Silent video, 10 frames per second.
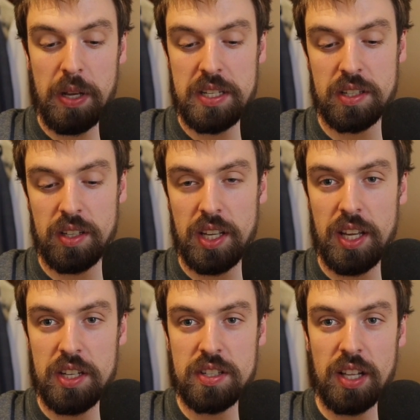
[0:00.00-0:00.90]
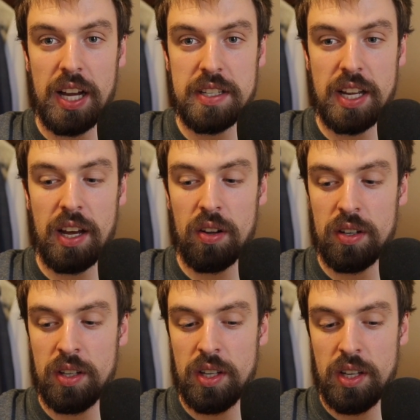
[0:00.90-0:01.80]
basically it slides out.
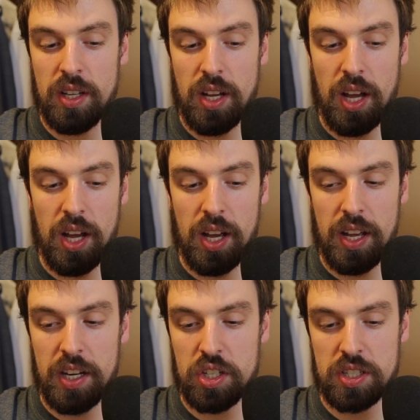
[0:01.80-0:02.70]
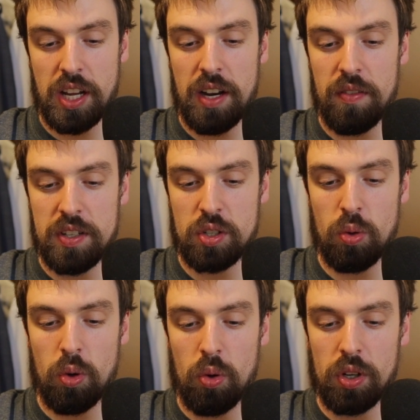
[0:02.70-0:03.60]
And it just it's a
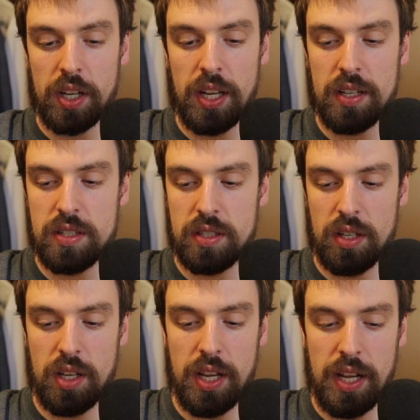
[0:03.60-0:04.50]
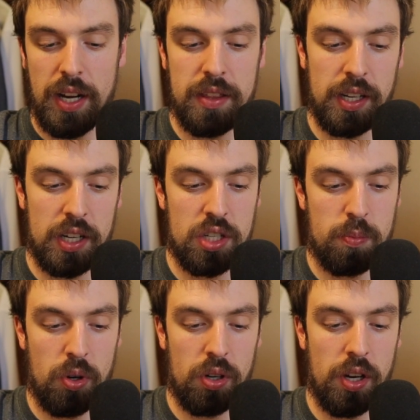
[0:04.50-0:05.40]
cool holder case. And I think I
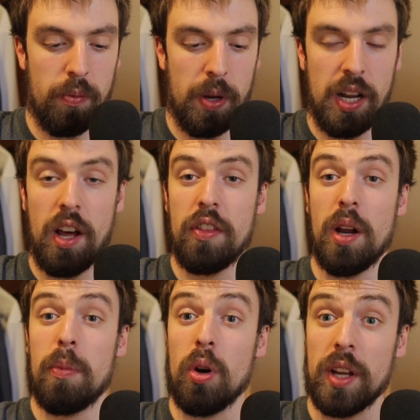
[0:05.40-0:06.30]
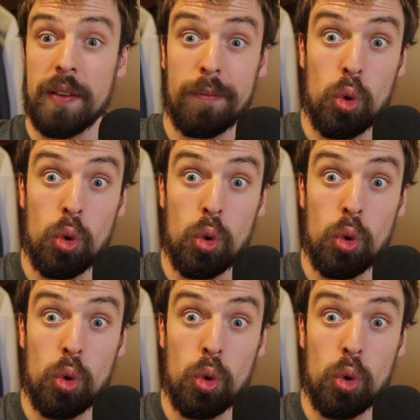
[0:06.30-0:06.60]
just never mind. I thought I broke it.